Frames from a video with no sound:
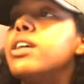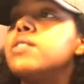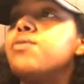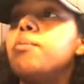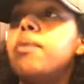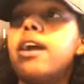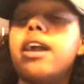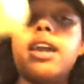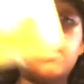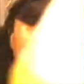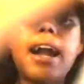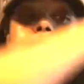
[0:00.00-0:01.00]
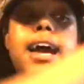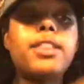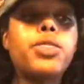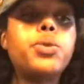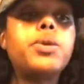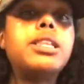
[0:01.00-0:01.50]
that's for Bae. I got
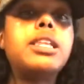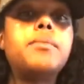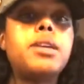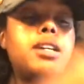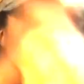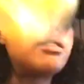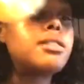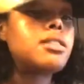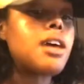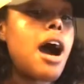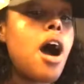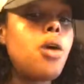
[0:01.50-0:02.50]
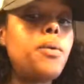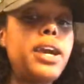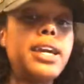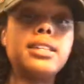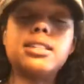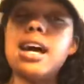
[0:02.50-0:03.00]
3 lemons.
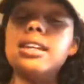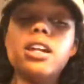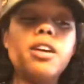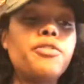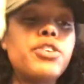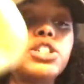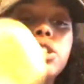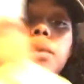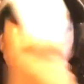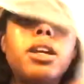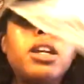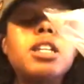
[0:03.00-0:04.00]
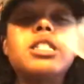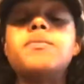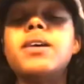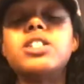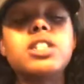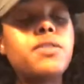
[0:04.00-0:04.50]
I love fresh lemon,
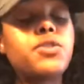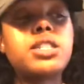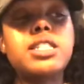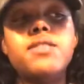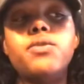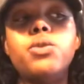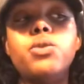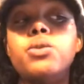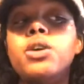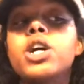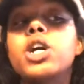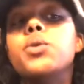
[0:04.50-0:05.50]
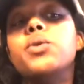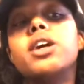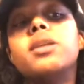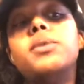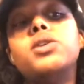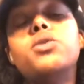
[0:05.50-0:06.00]
especially for seafood. We're
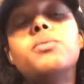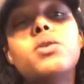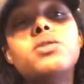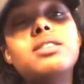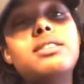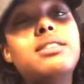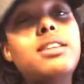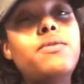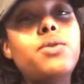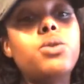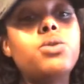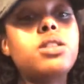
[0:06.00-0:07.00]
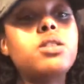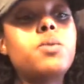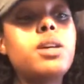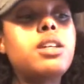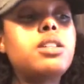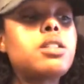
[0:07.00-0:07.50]
gonna be doing mostly seafood this
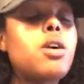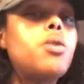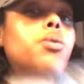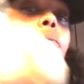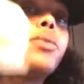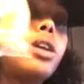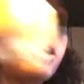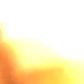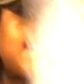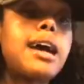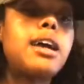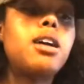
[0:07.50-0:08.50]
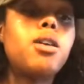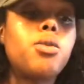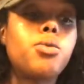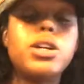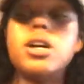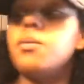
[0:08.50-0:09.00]
week, so got
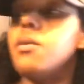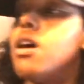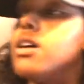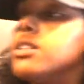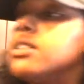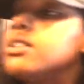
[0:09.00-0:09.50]
re-up on